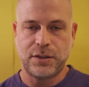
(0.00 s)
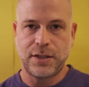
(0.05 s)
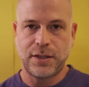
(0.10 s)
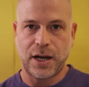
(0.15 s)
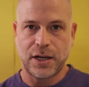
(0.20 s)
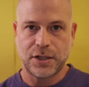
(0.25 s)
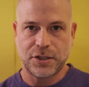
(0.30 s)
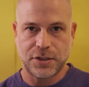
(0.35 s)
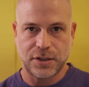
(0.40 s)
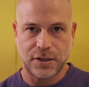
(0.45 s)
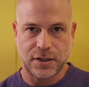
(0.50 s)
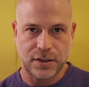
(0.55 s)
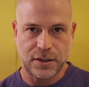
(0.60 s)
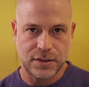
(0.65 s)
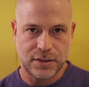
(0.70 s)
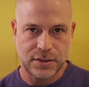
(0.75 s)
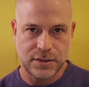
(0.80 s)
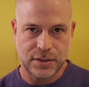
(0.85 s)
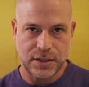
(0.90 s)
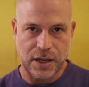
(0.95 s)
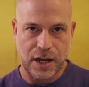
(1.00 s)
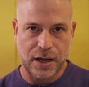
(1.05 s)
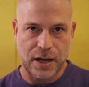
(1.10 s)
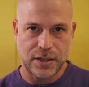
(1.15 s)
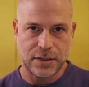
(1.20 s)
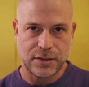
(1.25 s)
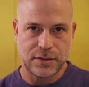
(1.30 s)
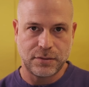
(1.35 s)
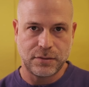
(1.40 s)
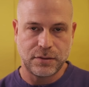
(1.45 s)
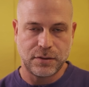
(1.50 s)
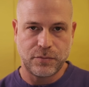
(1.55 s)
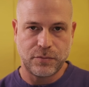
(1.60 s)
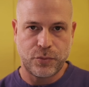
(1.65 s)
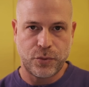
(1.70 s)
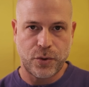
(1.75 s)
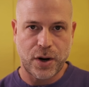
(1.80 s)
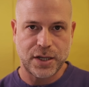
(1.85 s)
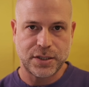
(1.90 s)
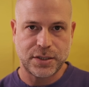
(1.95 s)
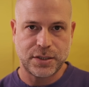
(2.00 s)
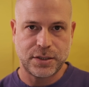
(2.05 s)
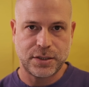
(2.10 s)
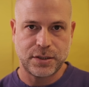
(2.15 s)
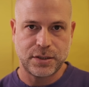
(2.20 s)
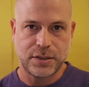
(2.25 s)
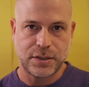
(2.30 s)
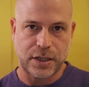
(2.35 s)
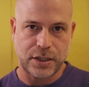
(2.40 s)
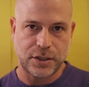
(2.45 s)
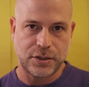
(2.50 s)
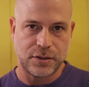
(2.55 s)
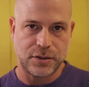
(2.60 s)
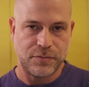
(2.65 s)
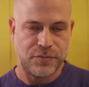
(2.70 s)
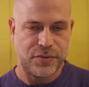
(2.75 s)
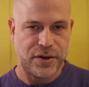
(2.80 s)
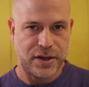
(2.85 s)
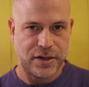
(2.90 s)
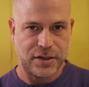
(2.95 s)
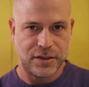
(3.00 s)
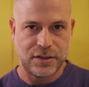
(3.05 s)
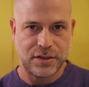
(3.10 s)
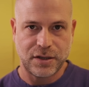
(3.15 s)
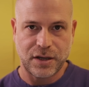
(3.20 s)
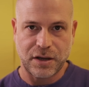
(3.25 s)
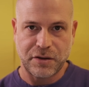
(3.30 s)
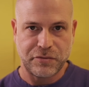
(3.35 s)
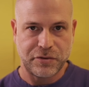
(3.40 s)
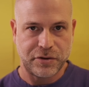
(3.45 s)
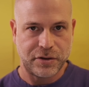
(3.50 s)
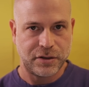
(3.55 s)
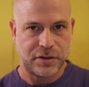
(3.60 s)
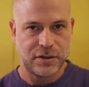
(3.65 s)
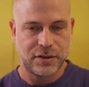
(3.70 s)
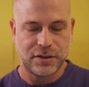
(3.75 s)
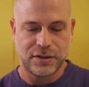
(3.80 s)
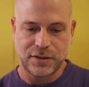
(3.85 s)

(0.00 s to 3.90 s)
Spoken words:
touching, sad brass section bend ever.